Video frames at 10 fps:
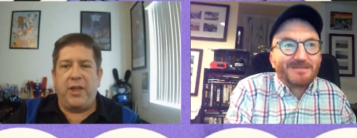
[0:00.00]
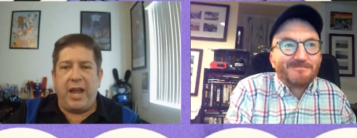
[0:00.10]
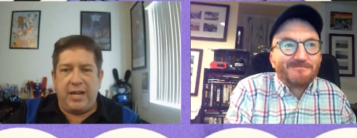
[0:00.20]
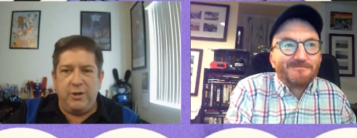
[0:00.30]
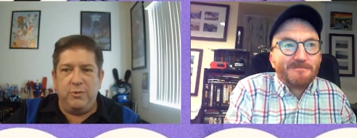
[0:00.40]

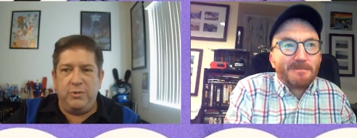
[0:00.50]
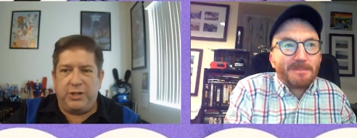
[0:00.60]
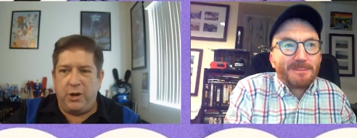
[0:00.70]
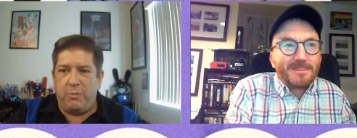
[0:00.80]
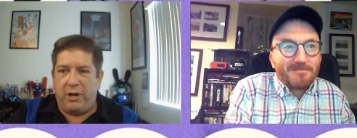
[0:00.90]
Speaker 1: thank you
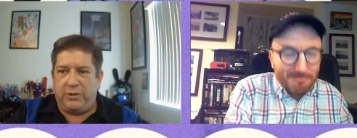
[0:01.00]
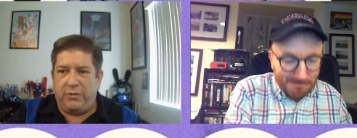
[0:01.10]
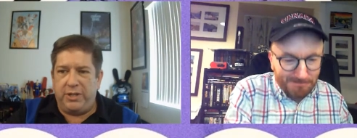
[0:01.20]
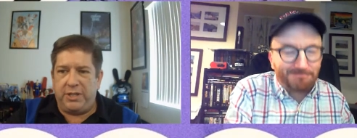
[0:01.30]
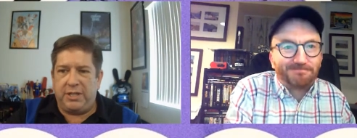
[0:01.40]
so much
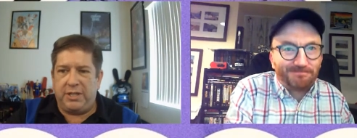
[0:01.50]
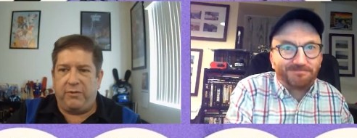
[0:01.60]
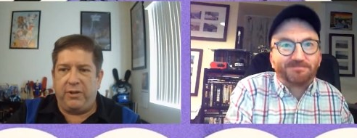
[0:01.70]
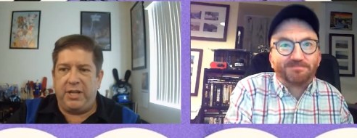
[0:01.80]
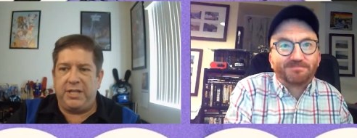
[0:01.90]

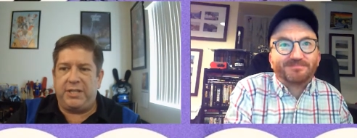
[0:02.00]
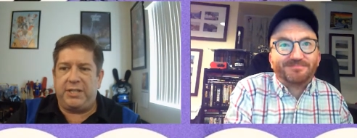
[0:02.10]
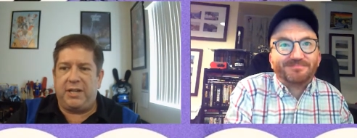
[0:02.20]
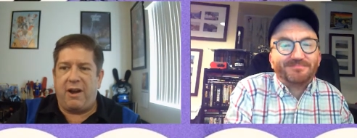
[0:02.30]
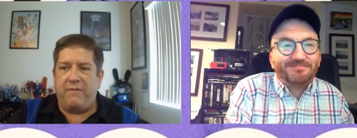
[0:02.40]
for
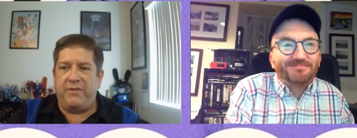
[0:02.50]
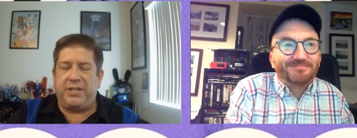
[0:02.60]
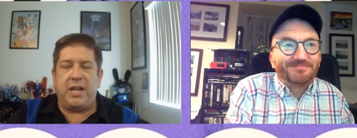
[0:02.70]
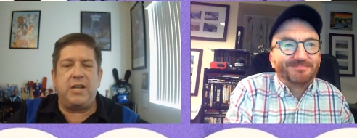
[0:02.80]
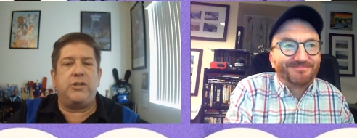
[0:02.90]
this
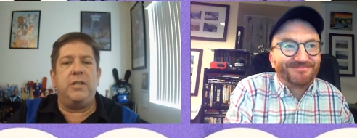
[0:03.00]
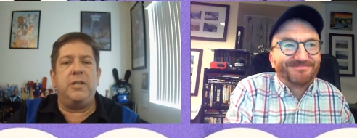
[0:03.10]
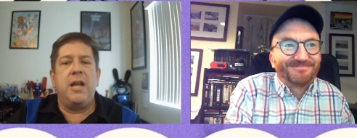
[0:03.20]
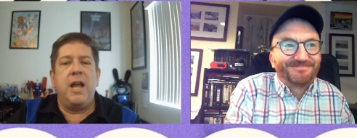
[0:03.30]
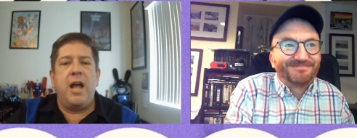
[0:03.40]

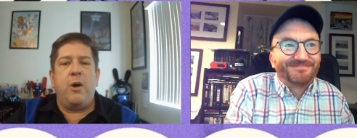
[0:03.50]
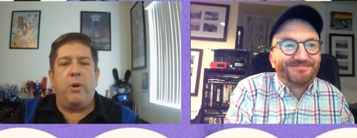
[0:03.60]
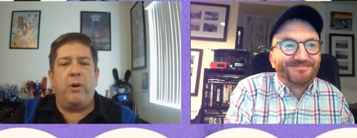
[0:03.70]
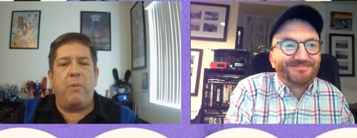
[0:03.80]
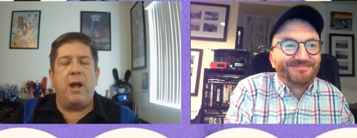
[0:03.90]
conversation. I
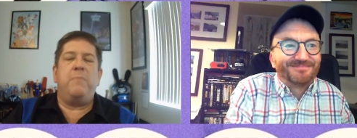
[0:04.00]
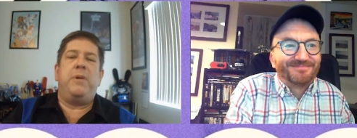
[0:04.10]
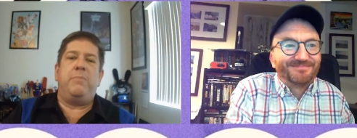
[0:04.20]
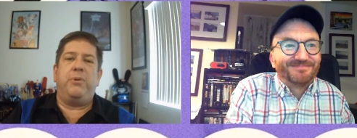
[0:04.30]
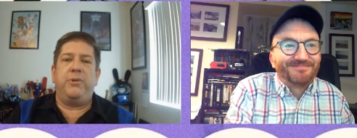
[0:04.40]
want to remind
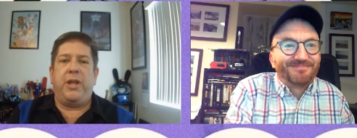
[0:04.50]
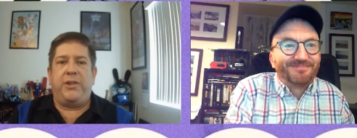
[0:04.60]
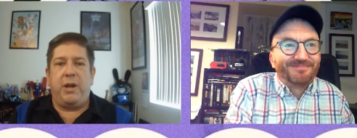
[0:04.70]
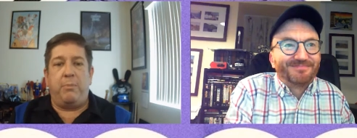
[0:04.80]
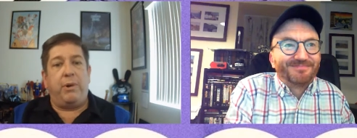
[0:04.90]
people that
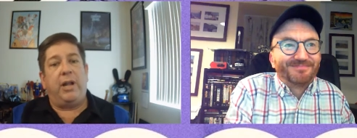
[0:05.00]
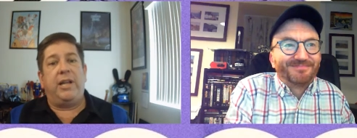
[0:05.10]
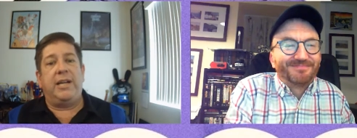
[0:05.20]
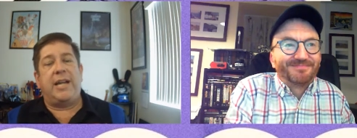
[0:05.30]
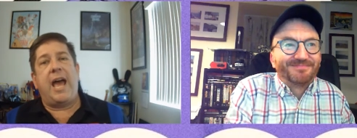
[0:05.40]
The
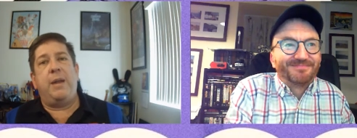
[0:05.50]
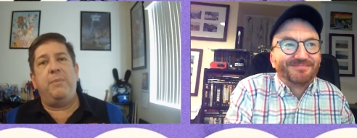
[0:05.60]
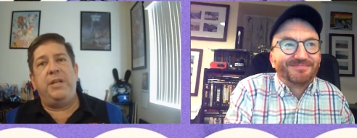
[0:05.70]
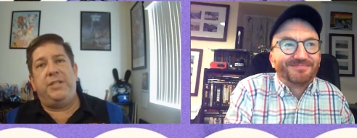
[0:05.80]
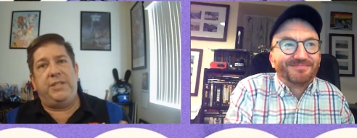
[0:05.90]
Umbrella
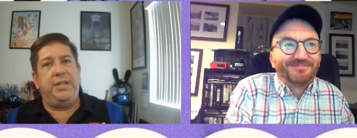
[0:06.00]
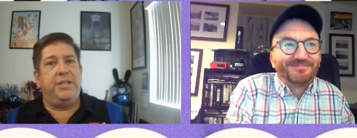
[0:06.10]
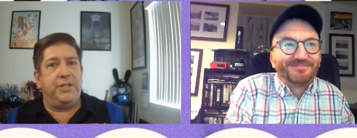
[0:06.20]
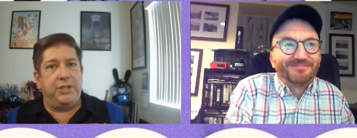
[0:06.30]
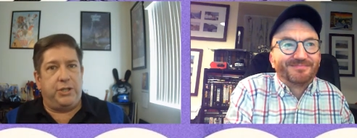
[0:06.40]
Academy
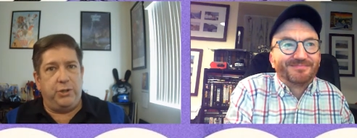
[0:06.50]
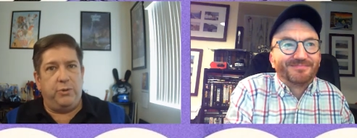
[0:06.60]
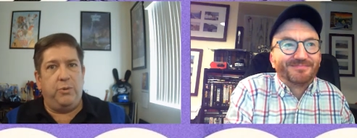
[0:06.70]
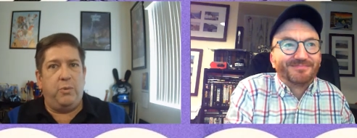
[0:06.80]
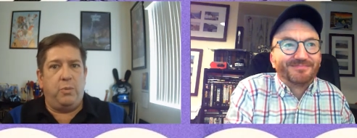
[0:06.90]
Season
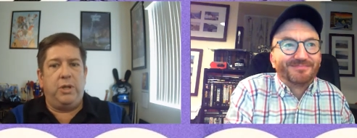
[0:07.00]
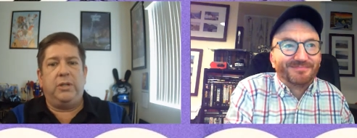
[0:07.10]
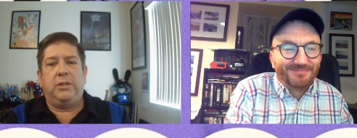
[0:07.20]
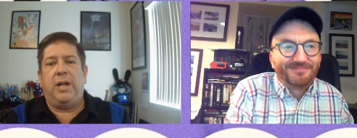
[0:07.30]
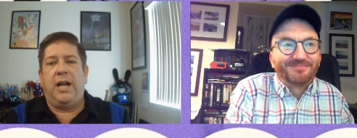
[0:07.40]
2
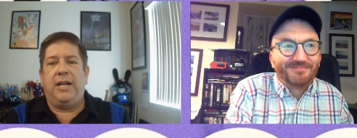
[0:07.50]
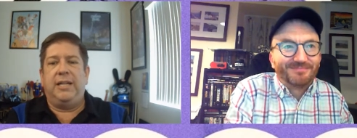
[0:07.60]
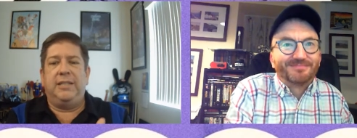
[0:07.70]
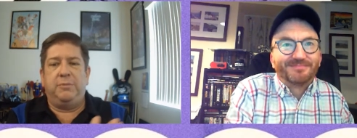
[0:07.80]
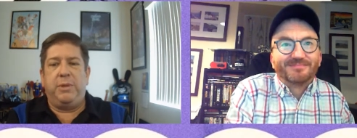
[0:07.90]
will
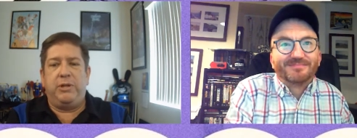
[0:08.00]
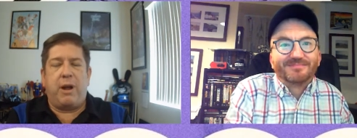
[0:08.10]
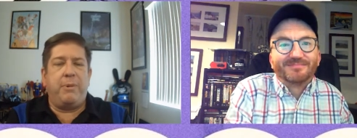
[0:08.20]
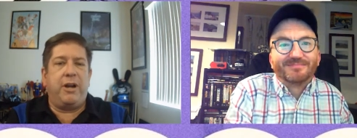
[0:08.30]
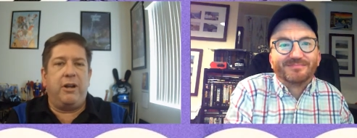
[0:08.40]
be
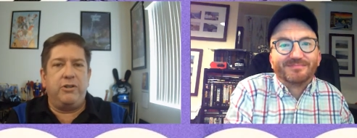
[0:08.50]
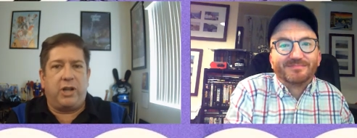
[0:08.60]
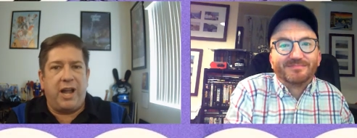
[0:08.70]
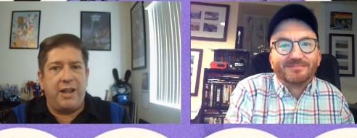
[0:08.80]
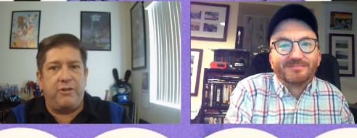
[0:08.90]
dropping on
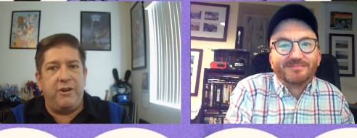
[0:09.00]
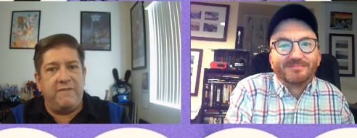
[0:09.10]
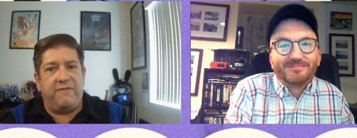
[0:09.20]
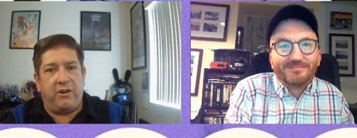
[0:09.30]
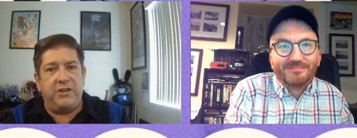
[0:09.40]
July
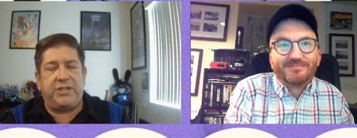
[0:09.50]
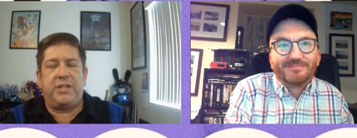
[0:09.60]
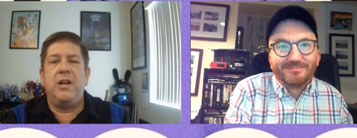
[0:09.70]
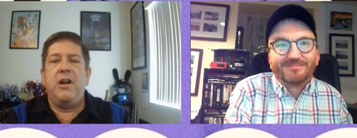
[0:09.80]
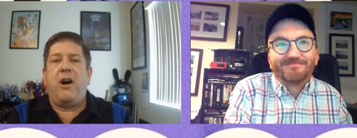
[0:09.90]
31st
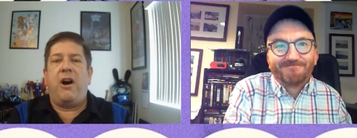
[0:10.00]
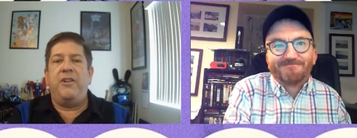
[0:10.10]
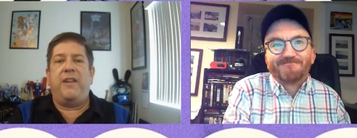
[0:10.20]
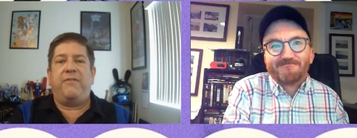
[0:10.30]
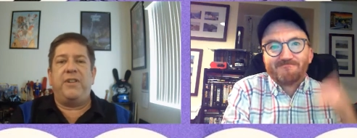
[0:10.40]
on
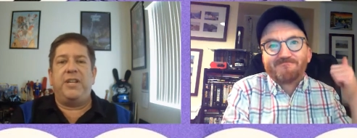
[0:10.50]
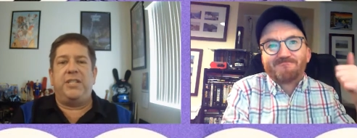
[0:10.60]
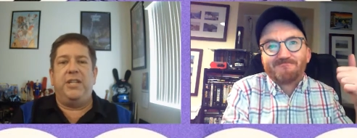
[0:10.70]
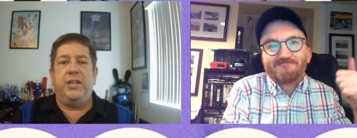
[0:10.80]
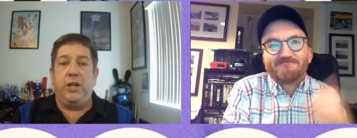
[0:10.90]

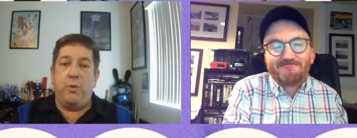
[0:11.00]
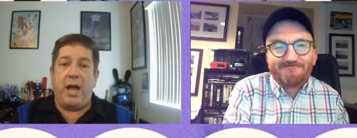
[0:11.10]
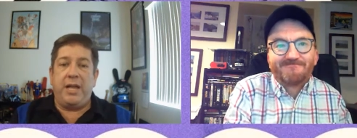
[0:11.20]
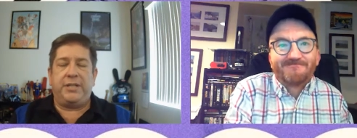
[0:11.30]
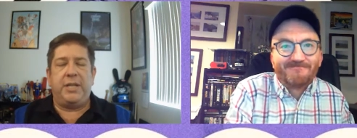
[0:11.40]
Netflix in the
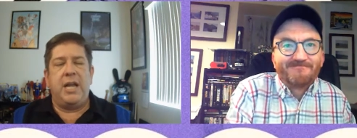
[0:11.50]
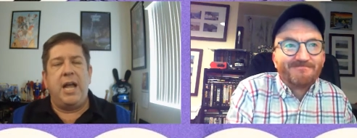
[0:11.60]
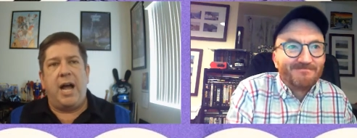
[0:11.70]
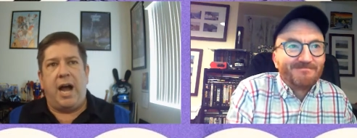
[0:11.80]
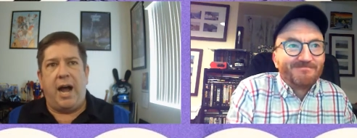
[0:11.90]
U.S.
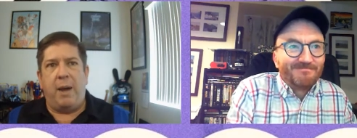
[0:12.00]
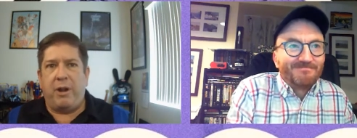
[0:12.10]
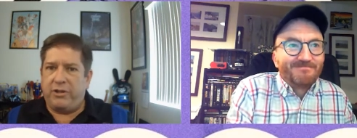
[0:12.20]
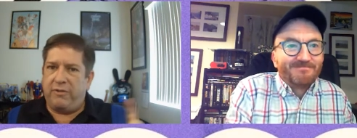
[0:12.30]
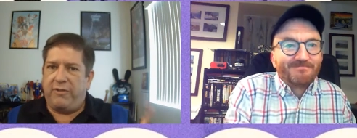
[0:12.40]
I'm
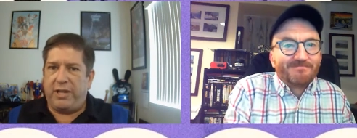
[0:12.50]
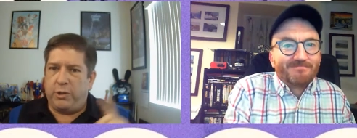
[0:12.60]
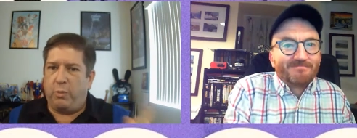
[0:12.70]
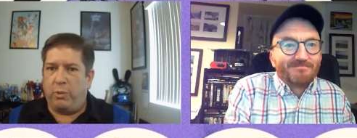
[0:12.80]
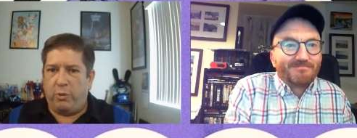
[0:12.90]
not sure if that's
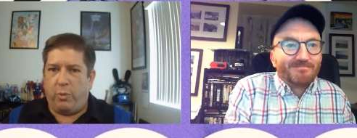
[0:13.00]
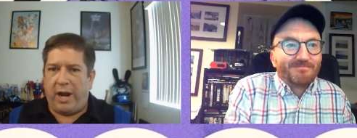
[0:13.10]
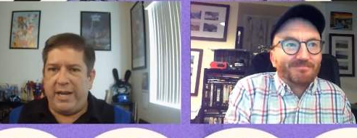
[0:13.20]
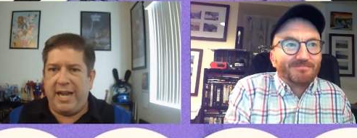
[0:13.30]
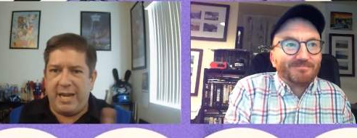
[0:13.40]
the
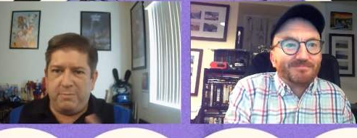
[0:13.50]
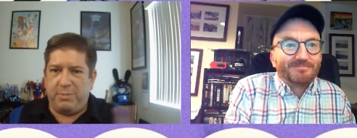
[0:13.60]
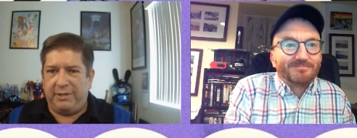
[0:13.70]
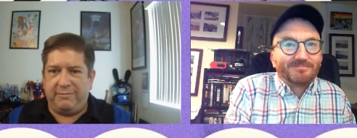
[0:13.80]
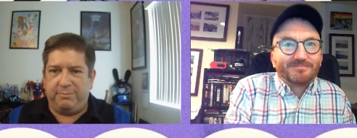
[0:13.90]
worldwide date,
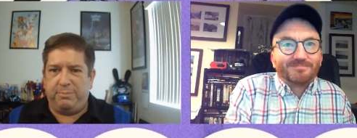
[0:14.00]
but